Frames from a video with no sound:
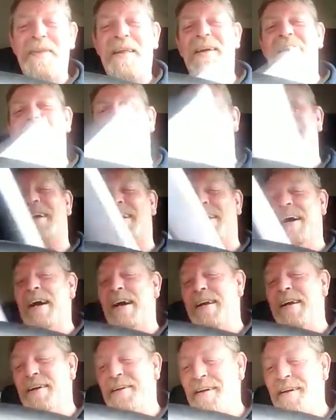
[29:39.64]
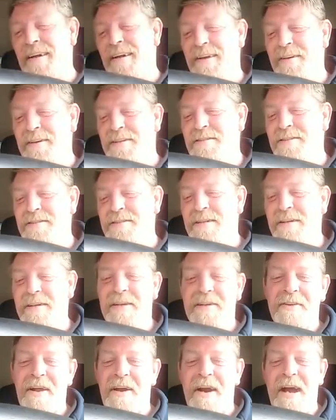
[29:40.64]
Okay, right.
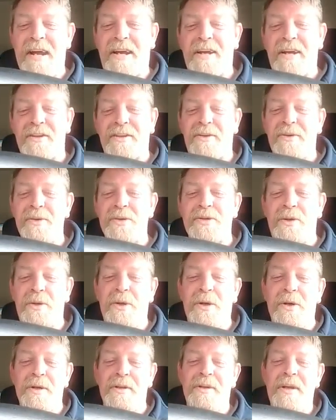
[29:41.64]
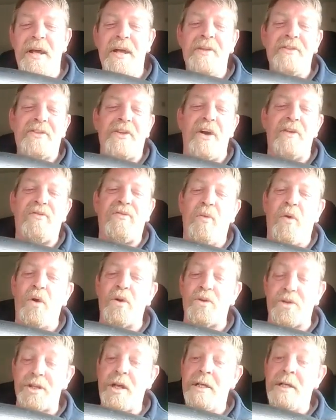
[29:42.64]
The Record goes on. Turf
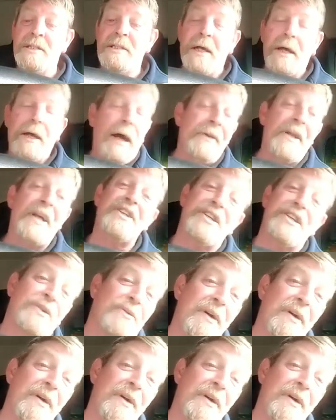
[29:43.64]
wars. And this is